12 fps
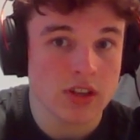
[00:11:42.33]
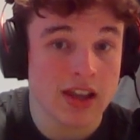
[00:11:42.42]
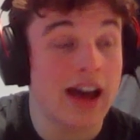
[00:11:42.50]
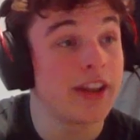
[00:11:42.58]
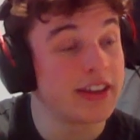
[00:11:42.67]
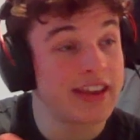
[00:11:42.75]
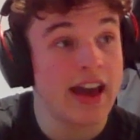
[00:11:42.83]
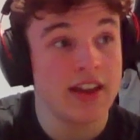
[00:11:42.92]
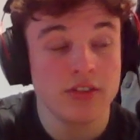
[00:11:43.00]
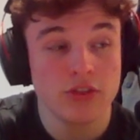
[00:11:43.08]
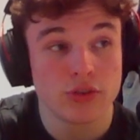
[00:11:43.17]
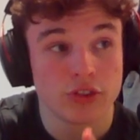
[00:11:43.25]
And
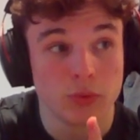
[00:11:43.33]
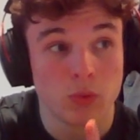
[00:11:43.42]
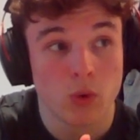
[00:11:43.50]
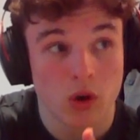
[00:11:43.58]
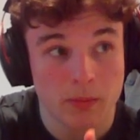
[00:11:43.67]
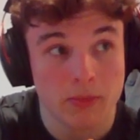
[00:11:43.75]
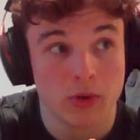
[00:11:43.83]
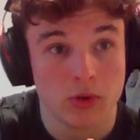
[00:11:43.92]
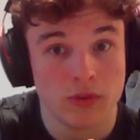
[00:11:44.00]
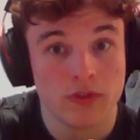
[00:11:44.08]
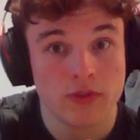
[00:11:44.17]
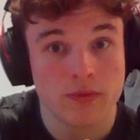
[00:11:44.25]
again, there is one
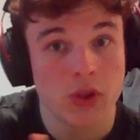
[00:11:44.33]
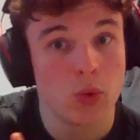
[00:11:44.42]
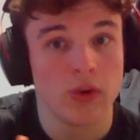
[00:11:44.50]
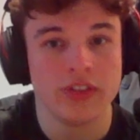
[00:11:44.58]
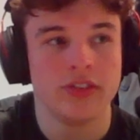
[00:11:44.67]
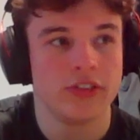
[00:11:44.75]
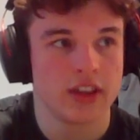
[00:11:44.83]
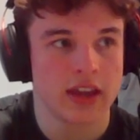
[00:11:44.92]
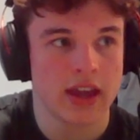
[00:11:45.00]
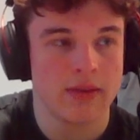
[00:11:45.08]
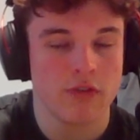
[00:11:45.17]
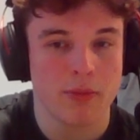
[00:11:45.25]
move that wins the
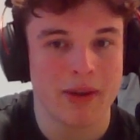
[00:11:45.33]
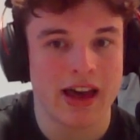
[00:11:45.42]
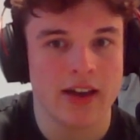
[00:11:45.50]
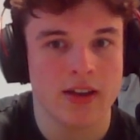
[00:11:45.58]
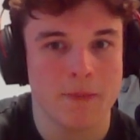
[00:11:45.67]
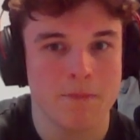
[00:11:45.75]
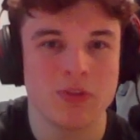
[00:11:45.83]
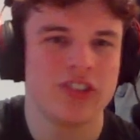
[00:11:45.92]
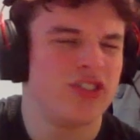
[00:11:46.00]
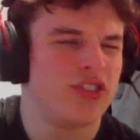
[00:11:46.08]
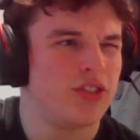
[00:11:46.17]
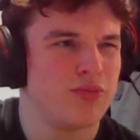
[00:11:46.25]
game for black.
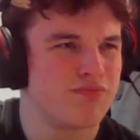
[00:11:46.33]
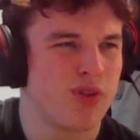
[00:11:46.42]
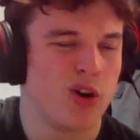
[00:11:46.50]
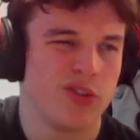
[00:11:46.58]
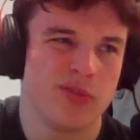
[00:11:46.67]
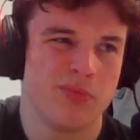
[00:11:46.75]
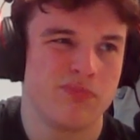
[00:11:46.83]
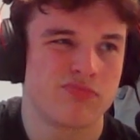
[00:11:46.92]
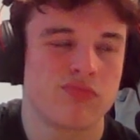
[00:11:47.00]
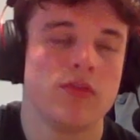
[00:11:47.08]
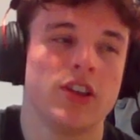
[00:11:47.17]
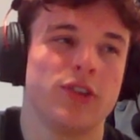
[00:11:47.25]
This is possible,
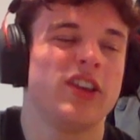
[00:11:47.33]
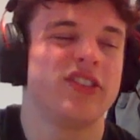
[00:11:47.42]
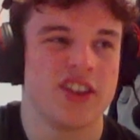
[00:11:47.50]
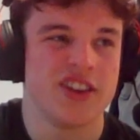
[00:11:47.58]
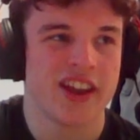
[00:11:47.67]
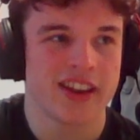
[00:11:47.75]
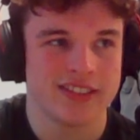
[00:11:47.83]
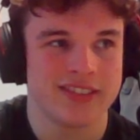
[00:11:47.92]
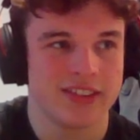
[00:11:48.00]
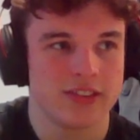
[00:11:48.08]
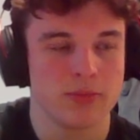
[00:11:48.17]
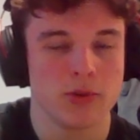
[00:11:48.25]
it's the
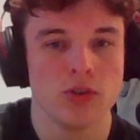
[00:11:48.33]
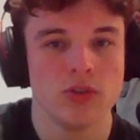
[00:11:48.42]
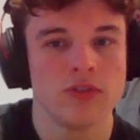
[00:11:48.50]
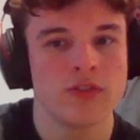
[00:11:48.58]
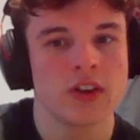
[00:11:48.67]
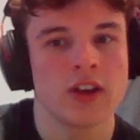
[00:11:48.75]
nicest move.